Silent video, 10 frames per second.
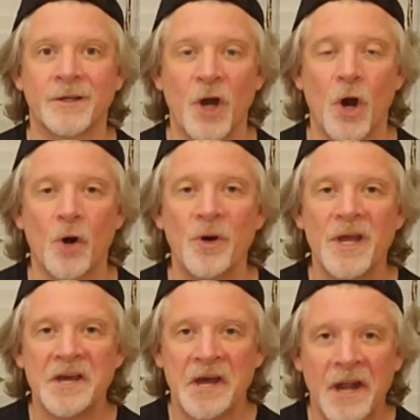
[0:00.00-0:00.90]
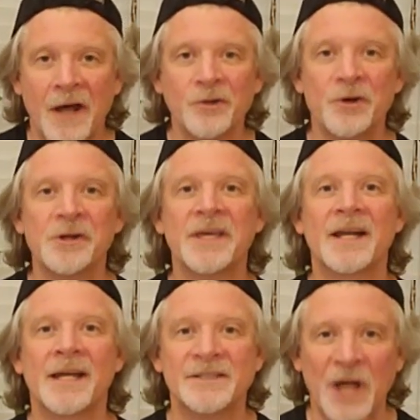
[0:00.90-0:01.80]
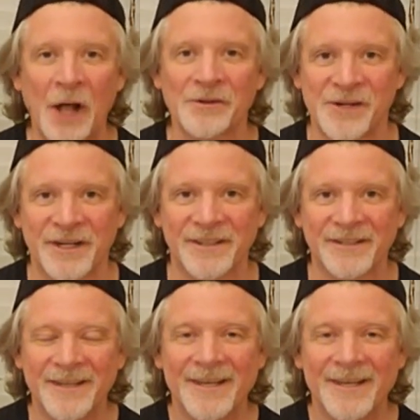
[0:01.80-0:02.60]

go and how long can I tolerate it.